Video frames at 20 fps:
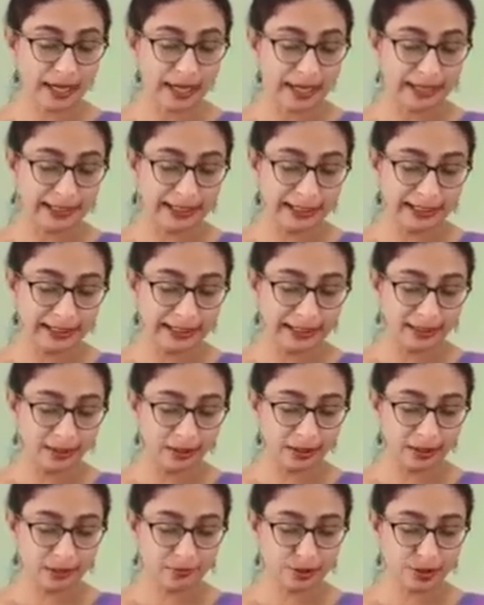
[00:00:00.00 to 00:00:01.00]
Then in
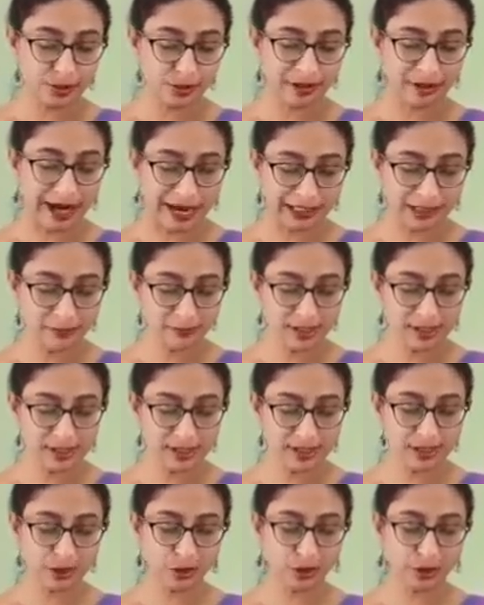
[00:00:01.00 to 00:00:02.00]
terms of
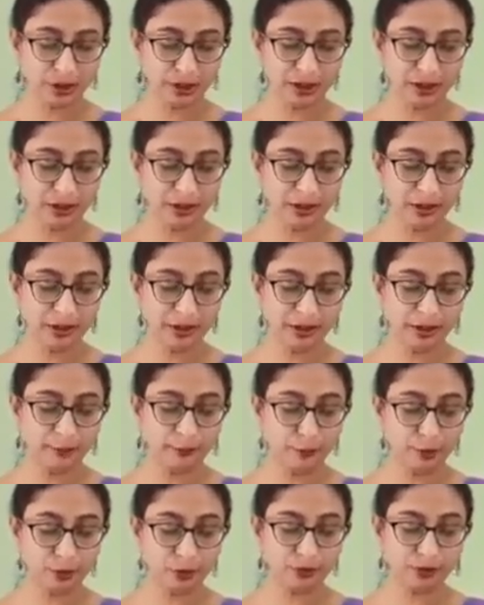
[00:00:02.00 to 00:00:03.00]
animals, you can
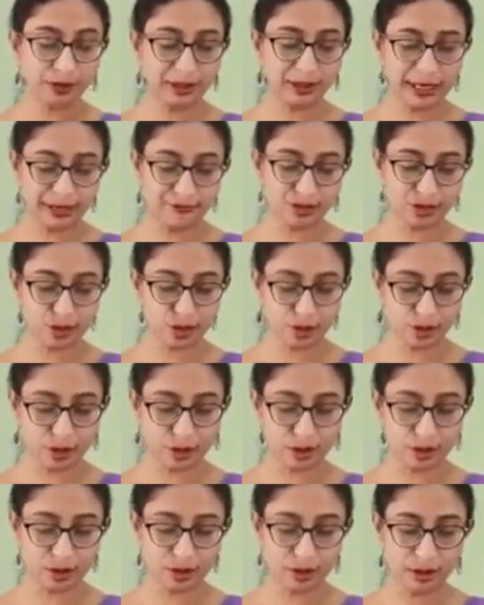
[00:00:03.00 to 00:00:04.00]
improve the
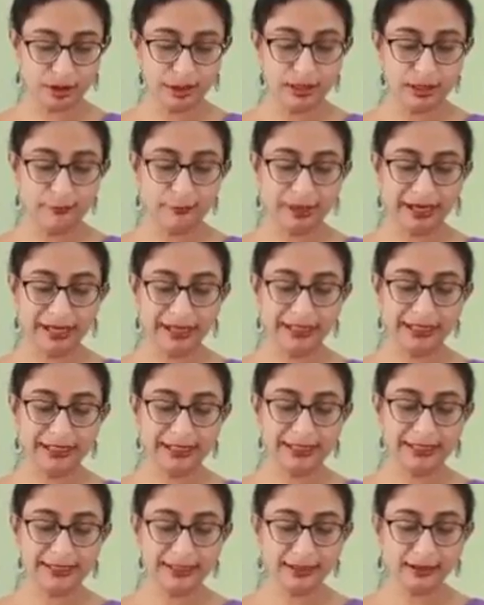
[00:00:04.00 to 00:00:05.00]
livestock by
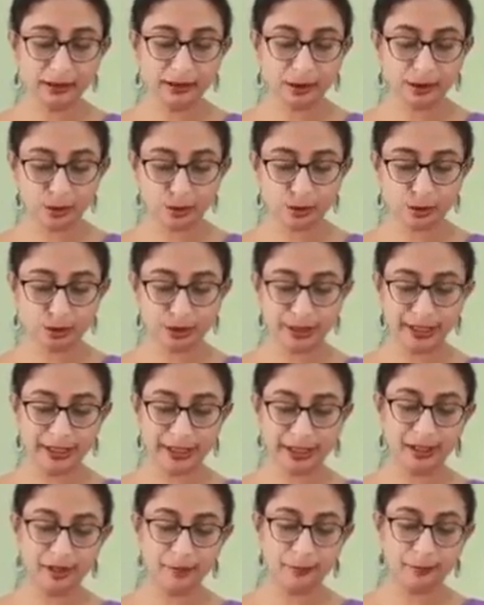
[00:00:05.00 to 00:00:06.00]
increasing the growth
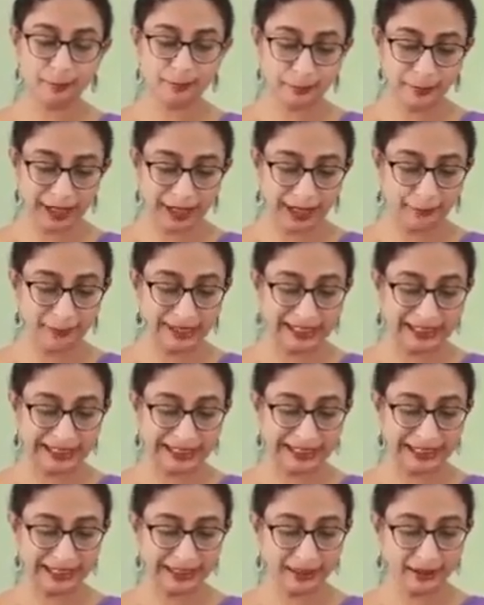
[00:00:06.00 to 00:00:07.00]
rate, milk
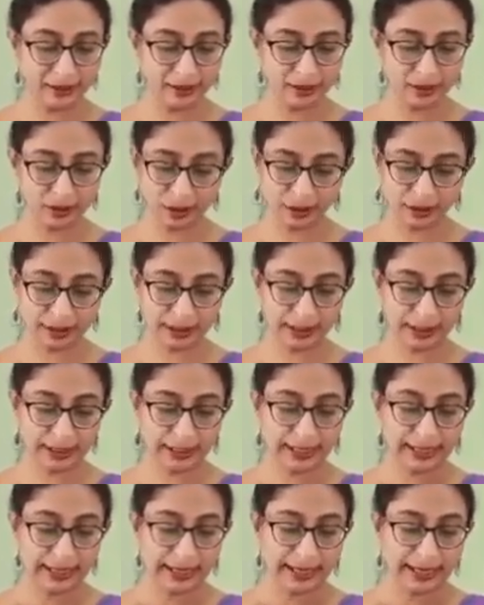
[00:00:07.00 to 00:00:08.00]
yield, all that.
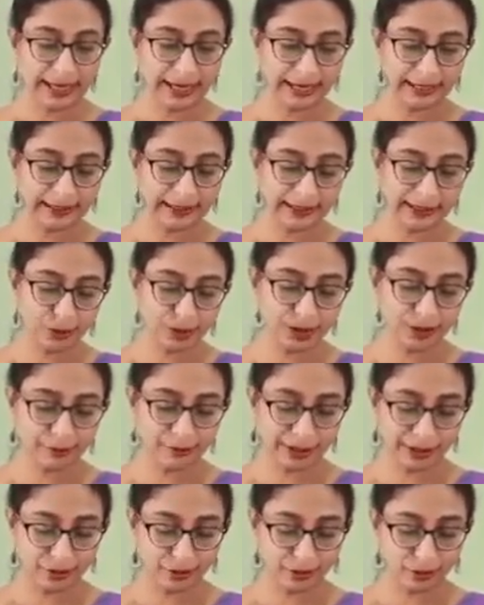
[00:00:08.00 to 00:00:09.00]
And then using
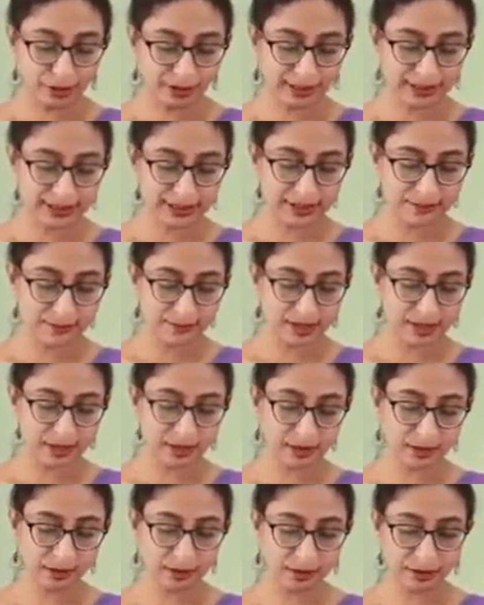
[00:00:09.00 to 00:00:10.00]
microorganisms
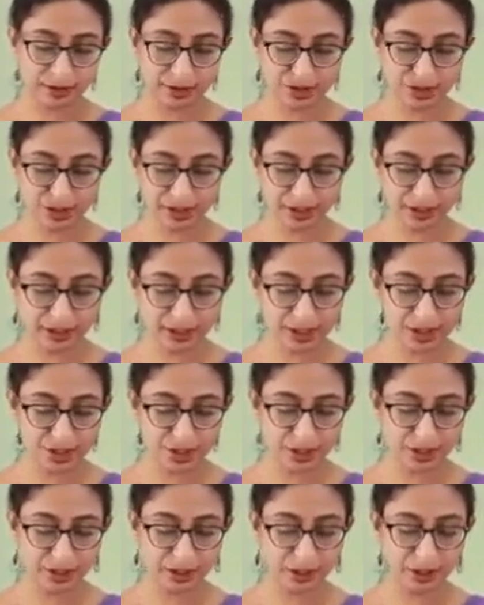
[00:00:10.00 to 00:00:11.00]
in genetic
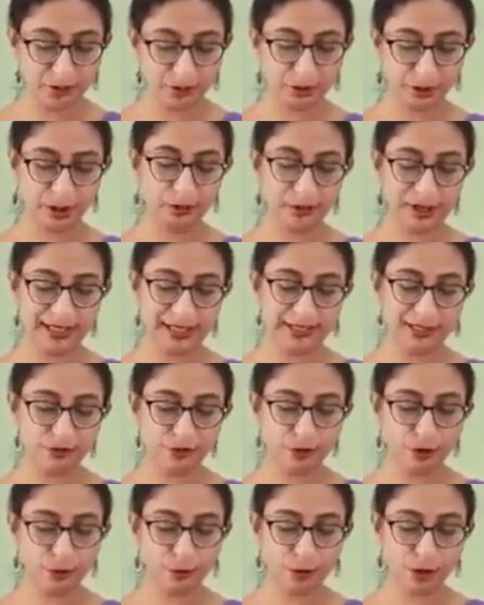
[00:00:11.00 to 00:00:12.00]
engineering, you can utilize it
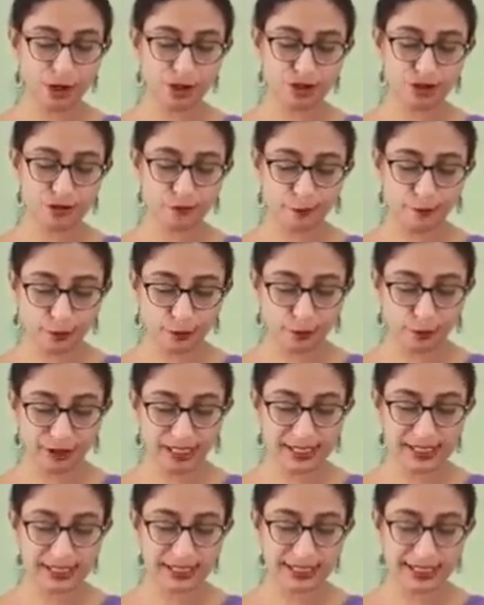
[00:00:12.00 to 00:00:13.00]
for production of
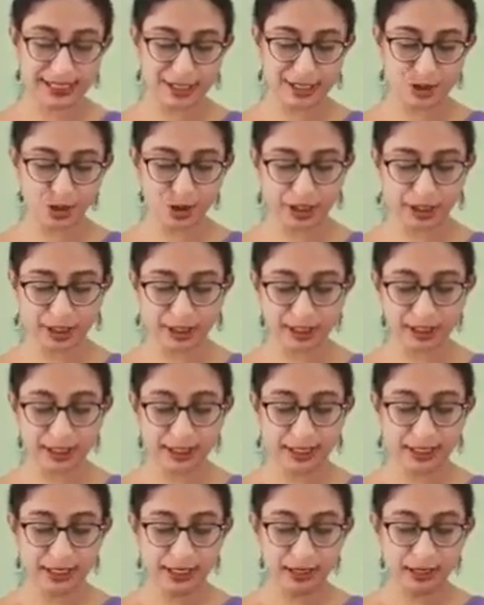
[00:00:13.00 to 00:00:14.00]
proteins, insulin,
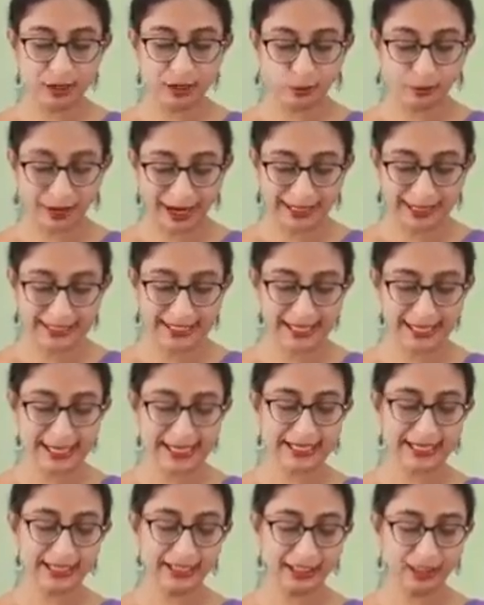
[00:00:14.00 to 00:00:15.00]

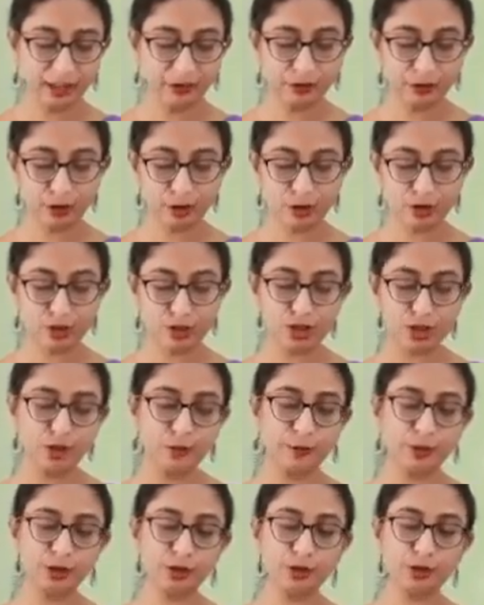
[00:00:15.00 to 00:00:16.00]
vaccines, interferons,
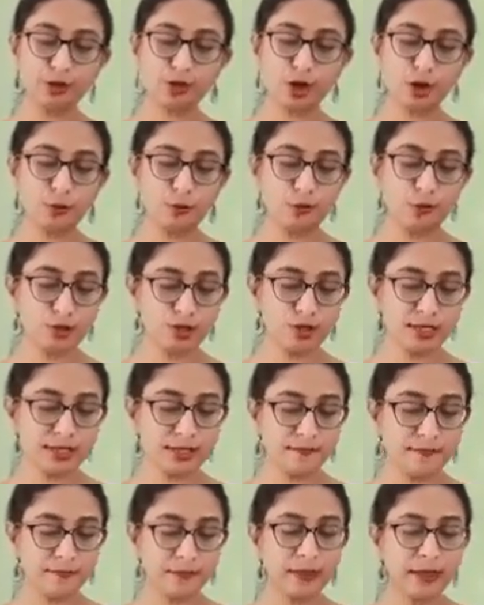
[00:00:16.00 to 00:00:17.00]
human growth
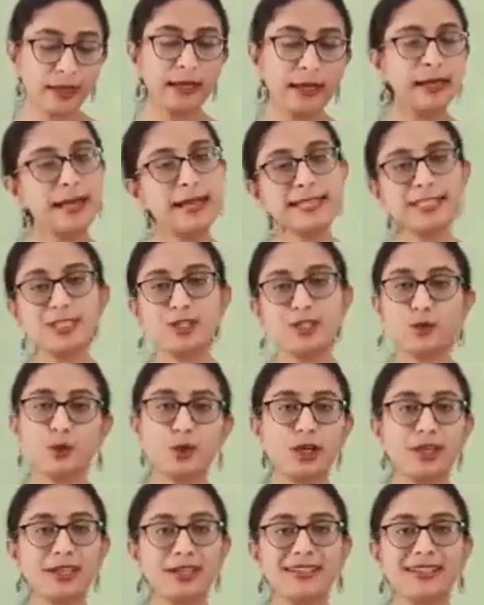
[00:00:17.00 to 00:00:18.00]
hormones, and so
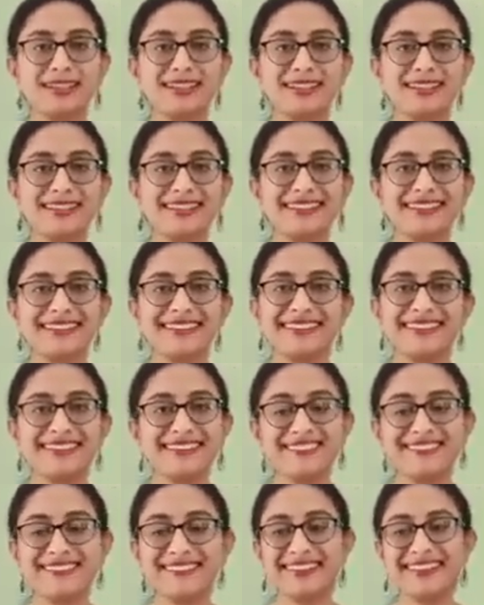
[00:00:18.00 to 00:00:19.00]
on.
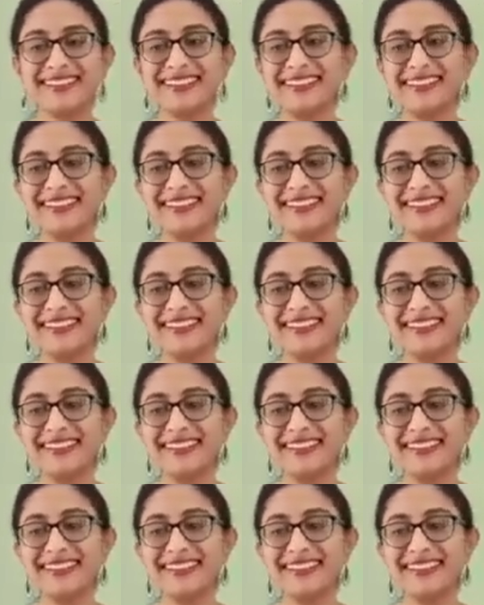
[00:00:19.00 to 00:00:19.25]
Okay.